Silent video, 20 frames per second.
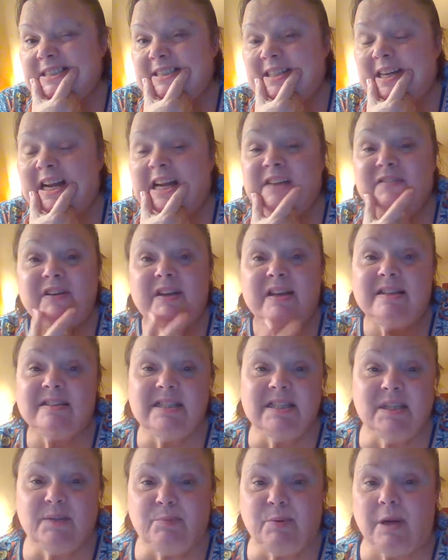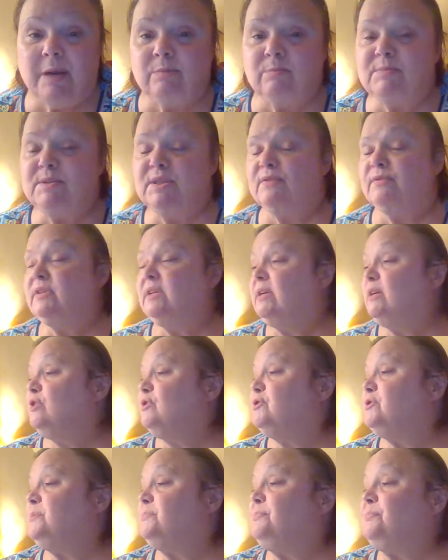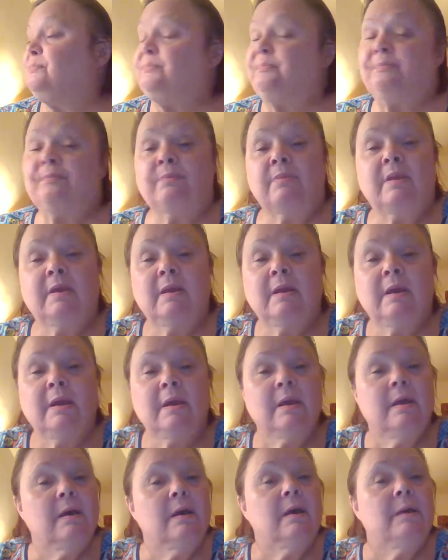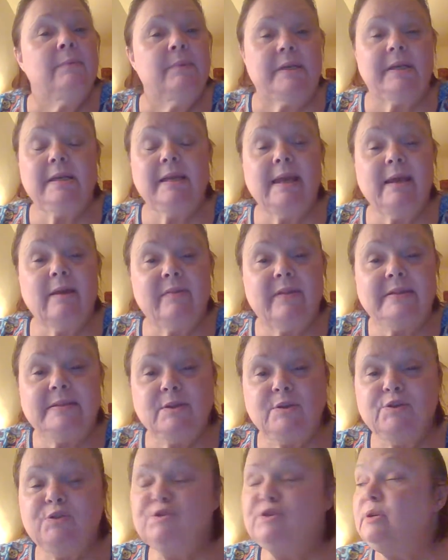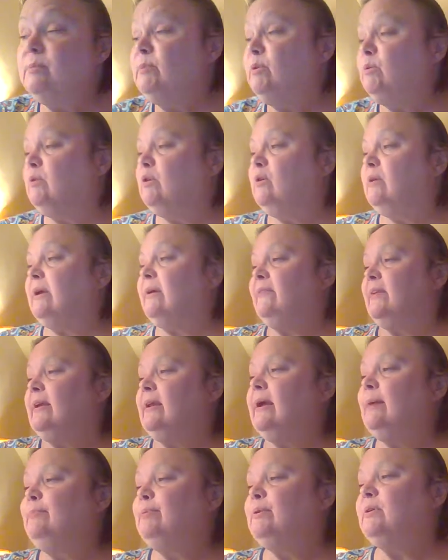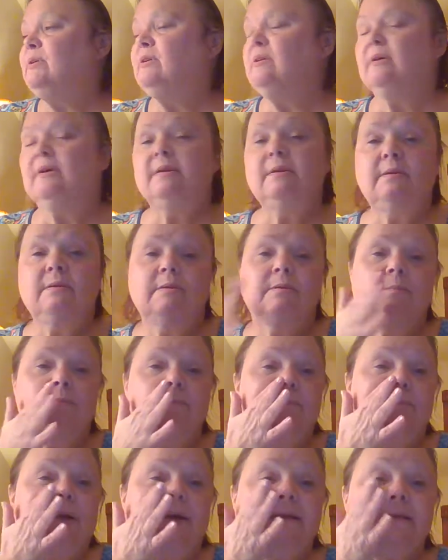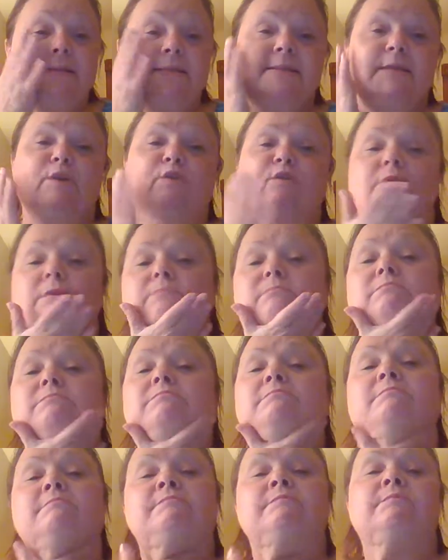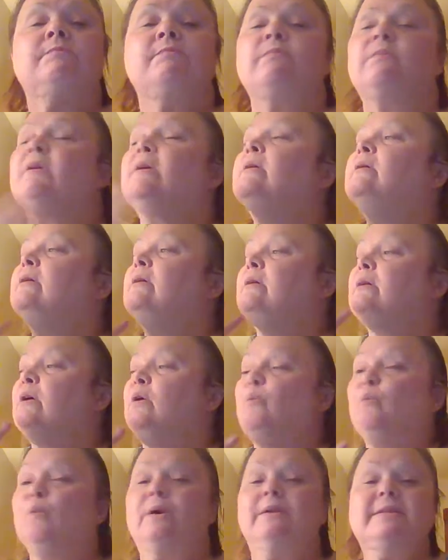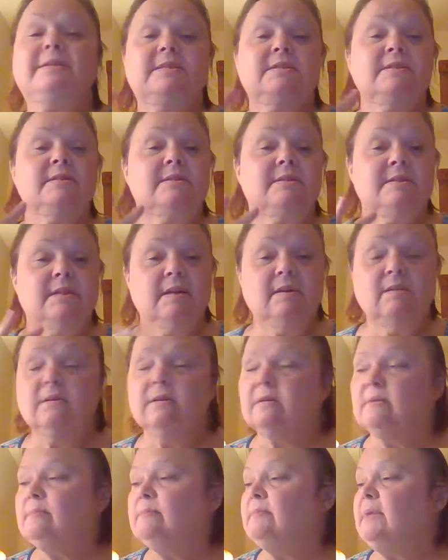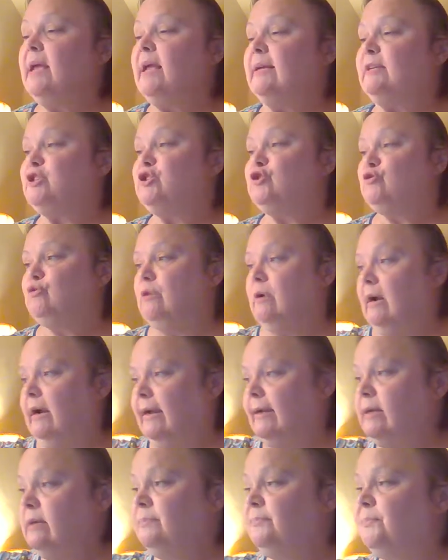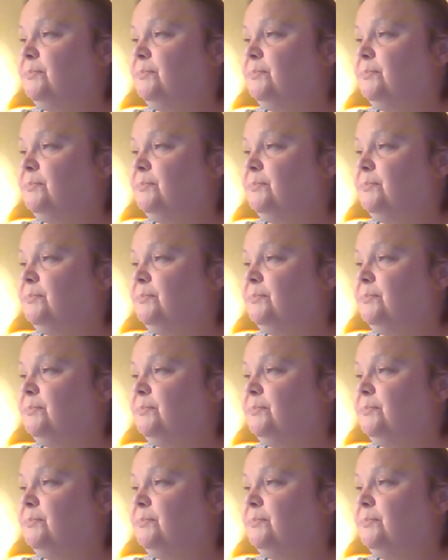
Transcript: I've had teeth problems over the years. But anyhow, that's how you Dermaroll. And then I put on my serum. Once the serum has dried,